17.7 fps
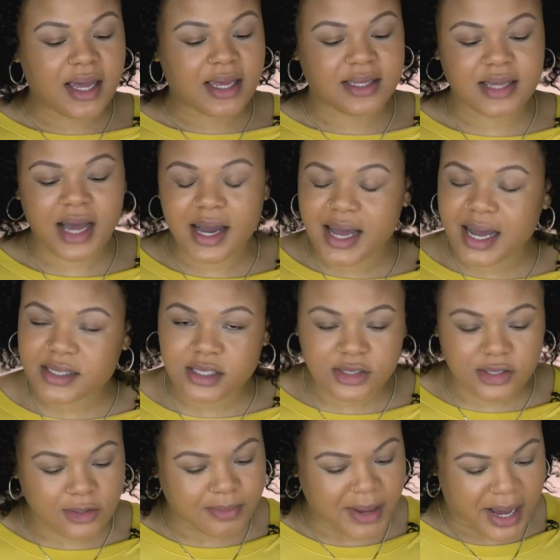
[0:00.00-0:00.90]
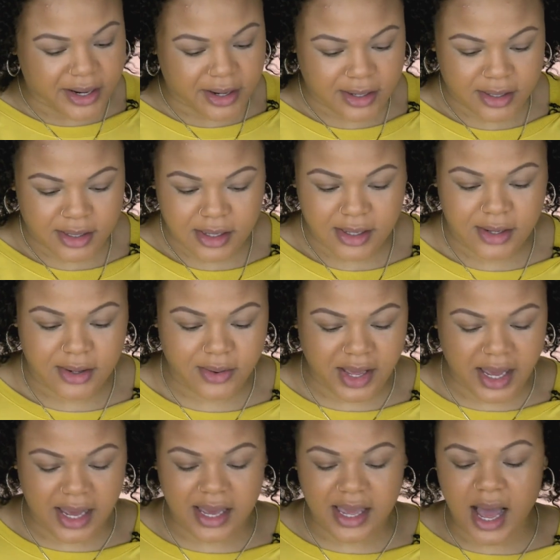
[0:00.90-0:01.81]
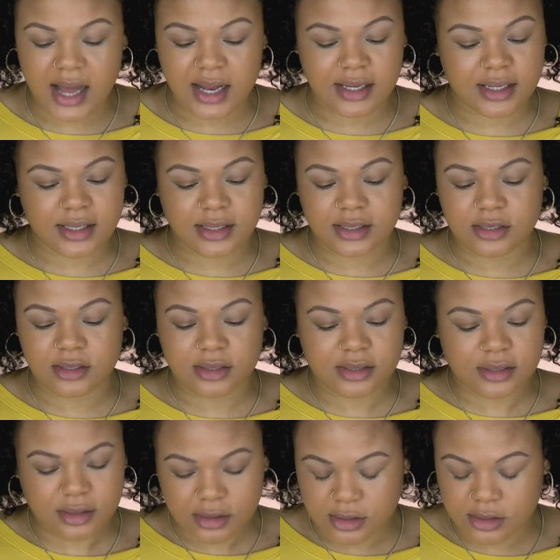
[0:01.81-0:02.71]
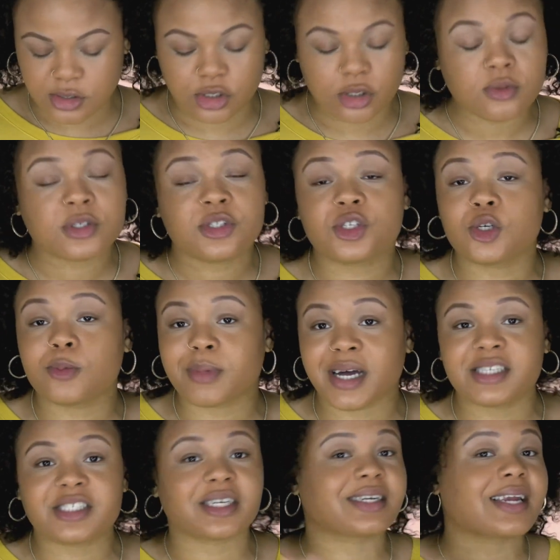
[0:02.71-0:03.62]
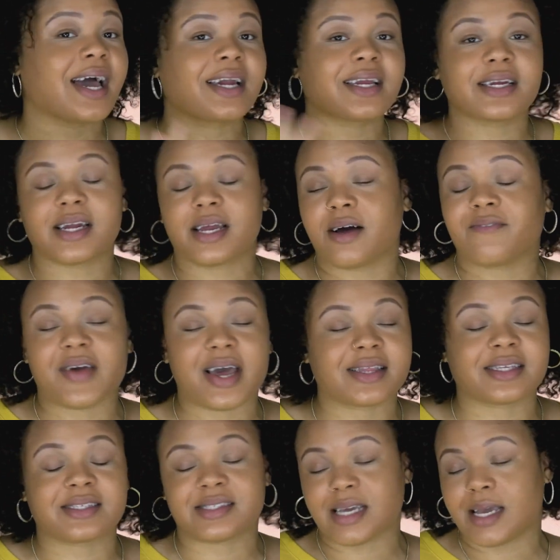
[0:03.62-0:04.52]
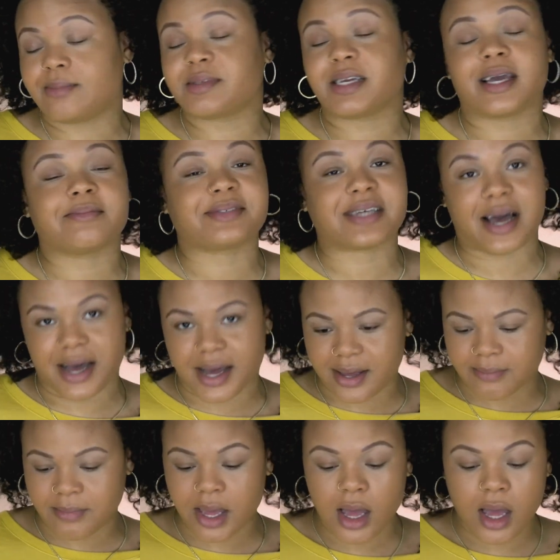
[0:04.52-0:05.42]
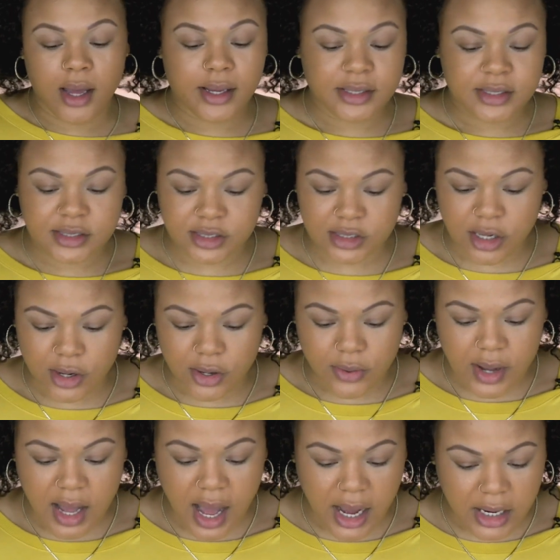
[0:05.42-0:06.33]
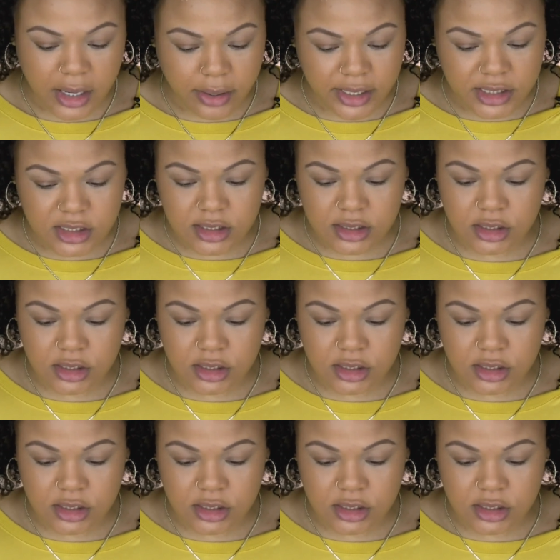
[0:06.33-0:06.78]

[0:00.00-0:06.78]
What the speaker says: y'all got to do better, okay? Y'all doing too much and not enough at the same damn time. So Congress